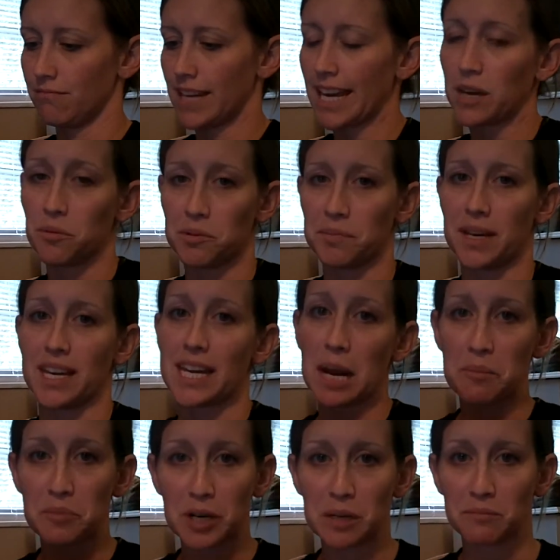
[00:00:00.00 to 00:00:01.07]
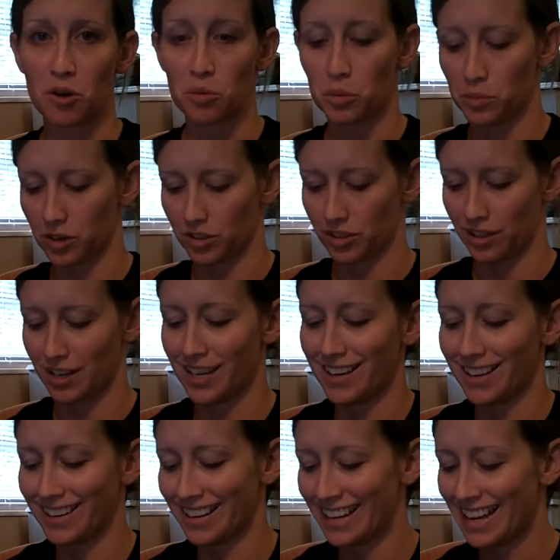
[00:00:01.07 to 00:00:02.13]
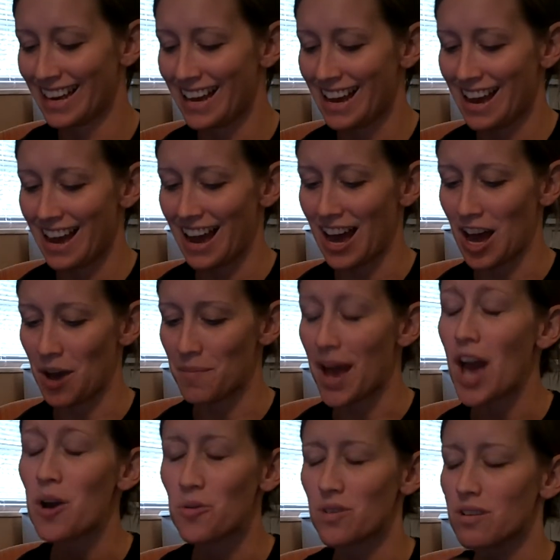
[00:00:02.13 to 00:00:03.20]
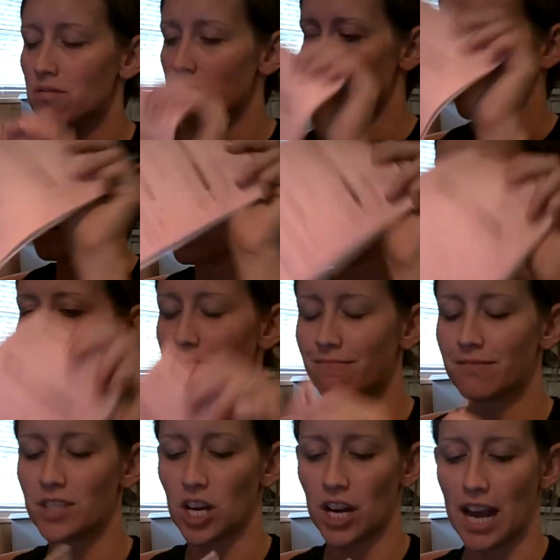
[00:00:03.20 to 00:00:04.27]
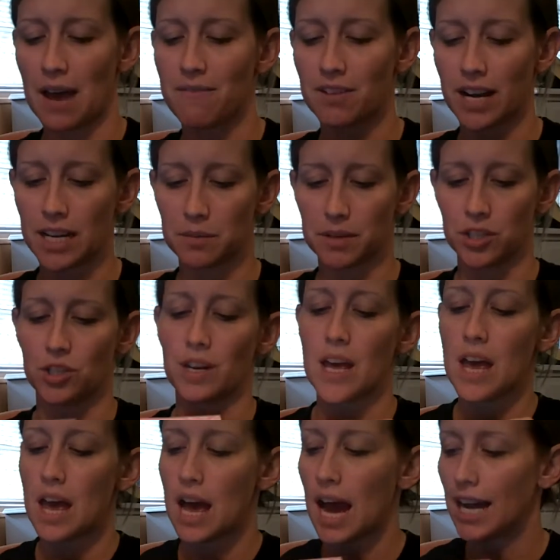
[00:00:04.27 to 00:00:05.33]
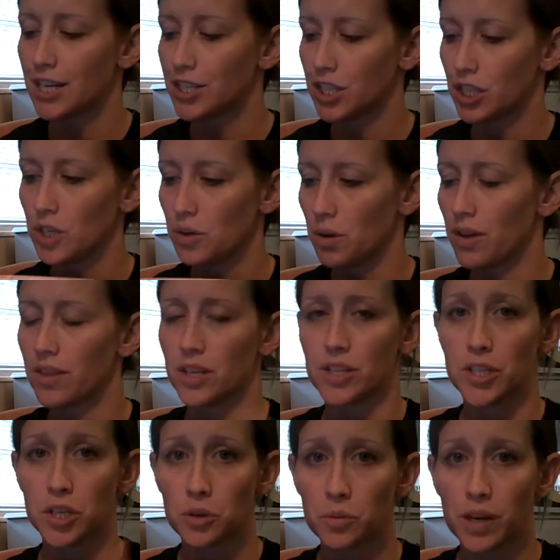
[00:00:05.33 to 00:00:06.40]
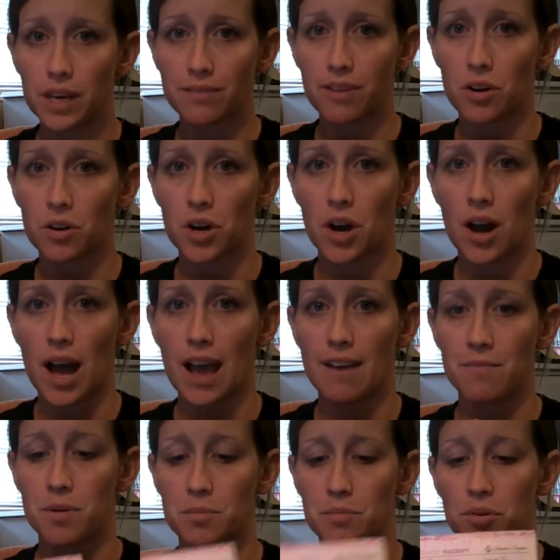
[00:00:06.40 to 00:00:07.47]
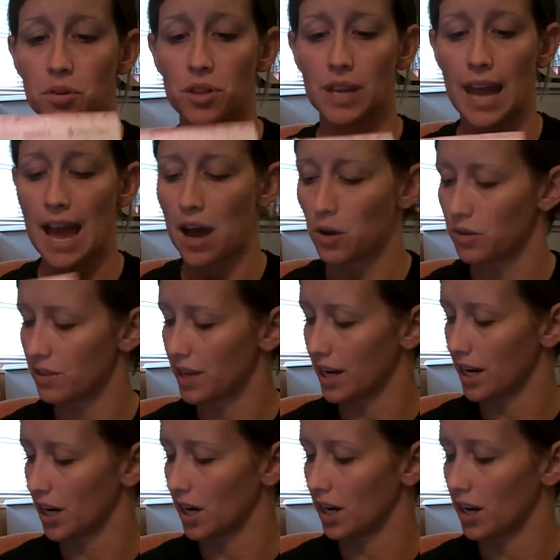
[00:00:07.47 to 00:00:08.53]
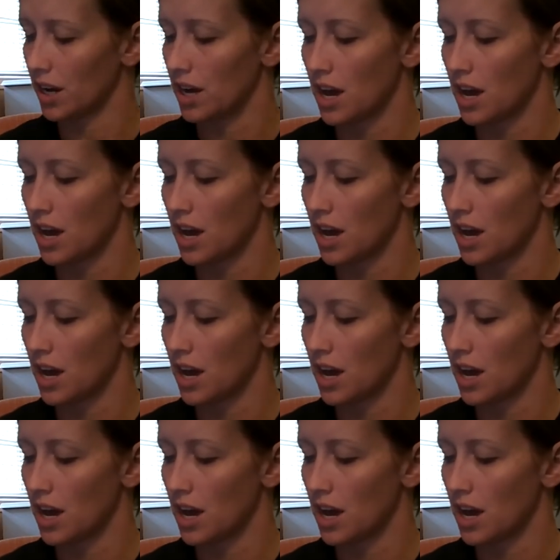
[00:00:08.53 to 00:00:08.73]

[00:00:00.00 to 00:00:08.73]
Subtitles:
take it with me, and I'm a pretty mobile person. Oh, sorry, I forgot to mention, I do on the 2-week phone call, I have been pulling out their